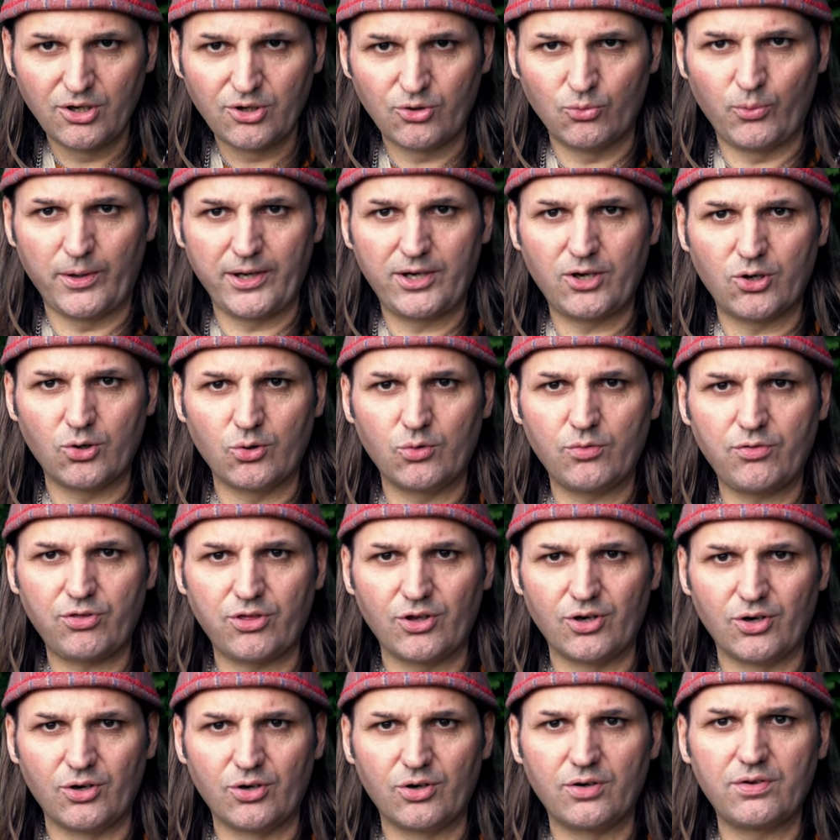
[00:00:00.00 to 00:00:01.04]
we call
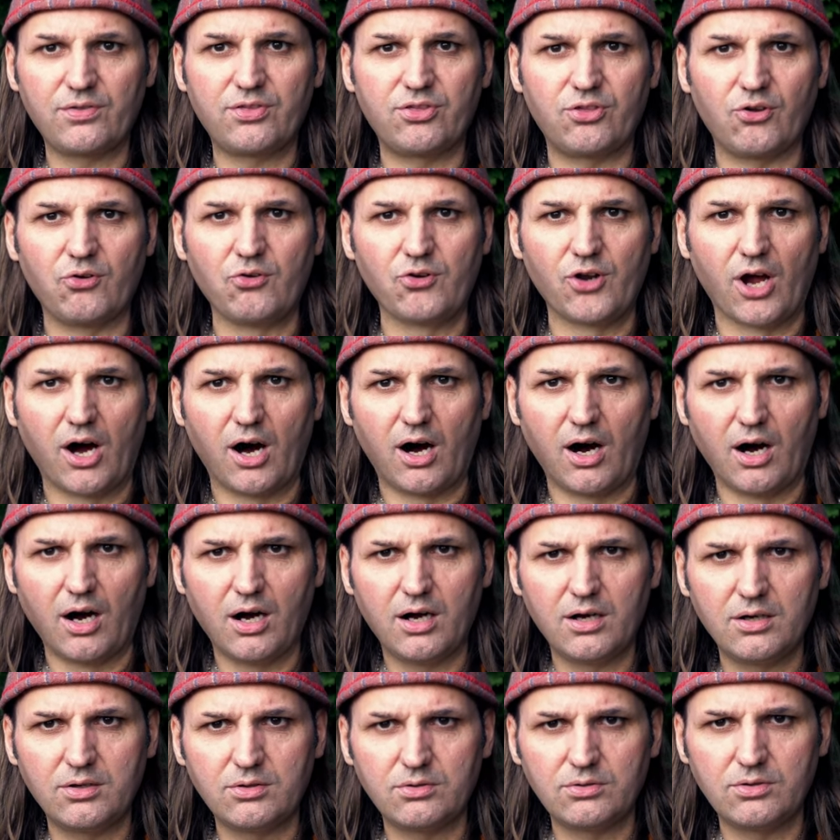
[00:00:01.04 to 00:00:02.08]
Thor Thunar,
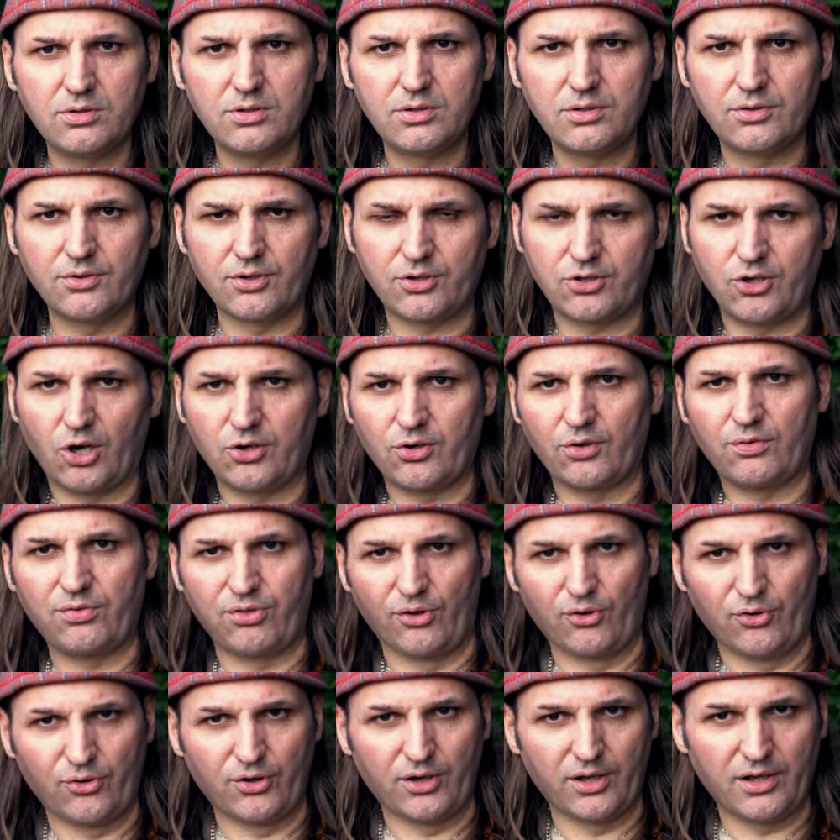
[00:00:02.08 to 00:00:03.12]
the god of
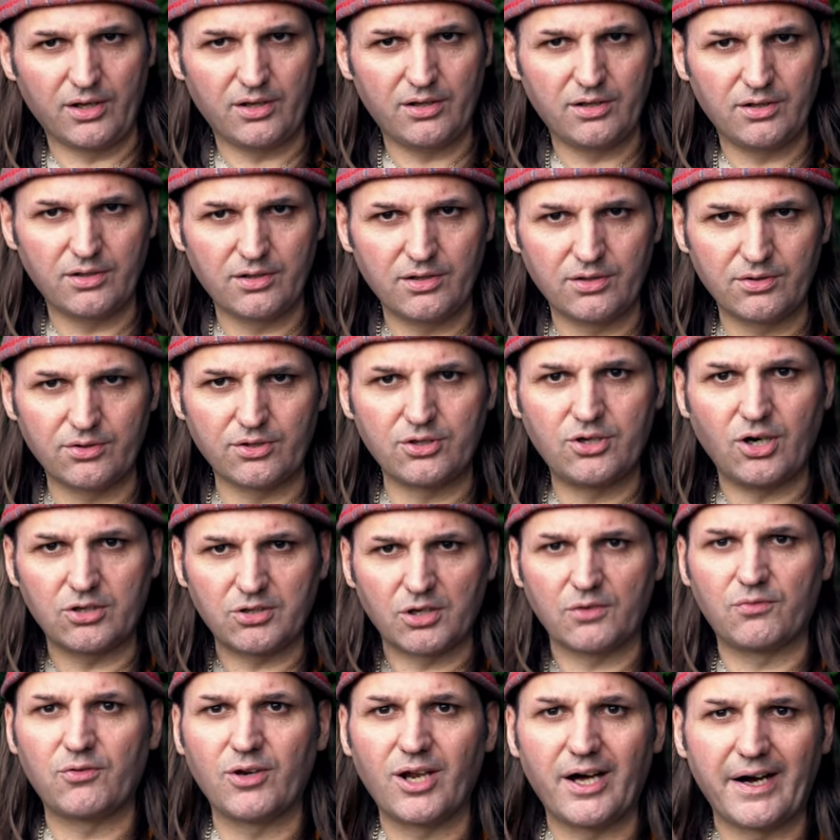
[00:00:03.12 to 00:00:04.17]
thunder, the god
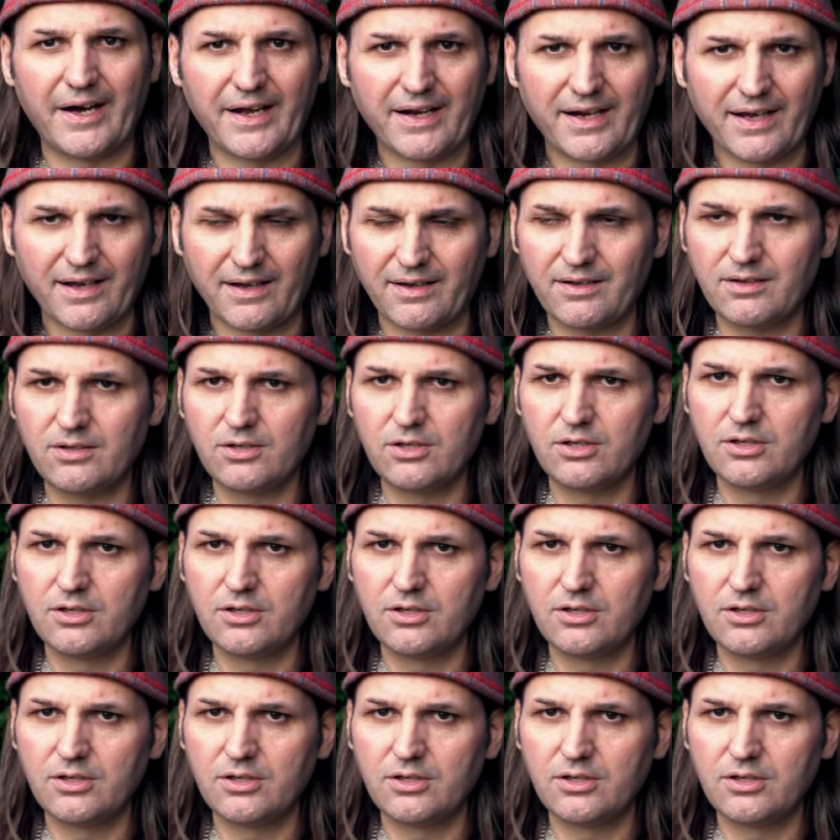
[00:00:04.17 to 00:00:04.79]
of lightning.